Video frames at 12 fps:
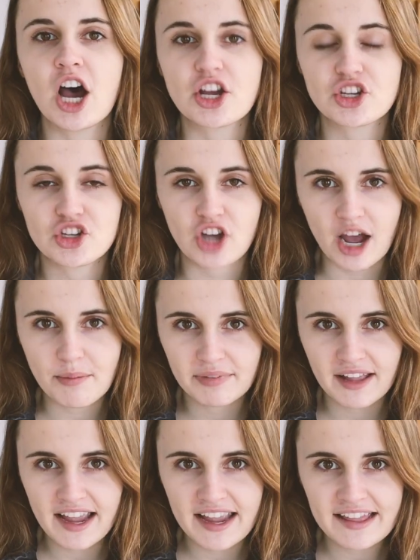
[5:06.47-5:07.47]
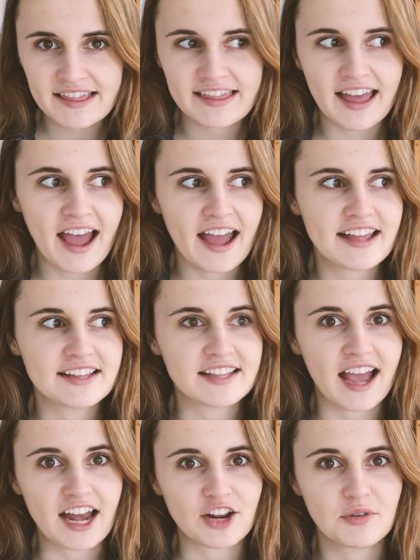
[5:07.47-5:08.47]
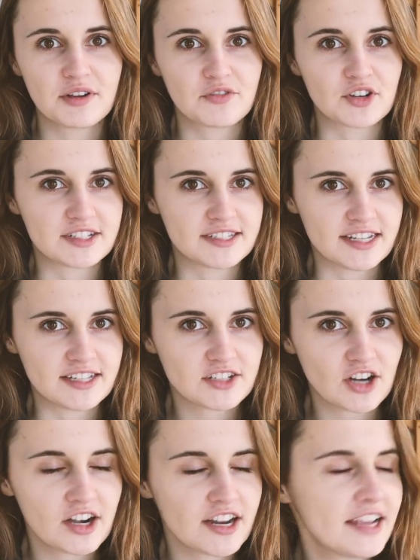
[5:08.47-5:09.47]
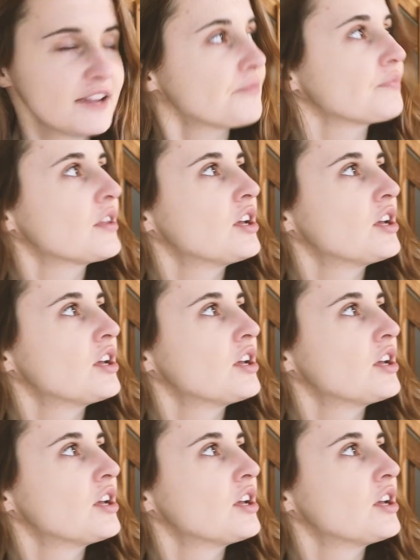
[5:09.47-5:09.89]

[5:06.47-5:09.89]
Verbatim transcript: a shop light that is adequate for seed starting.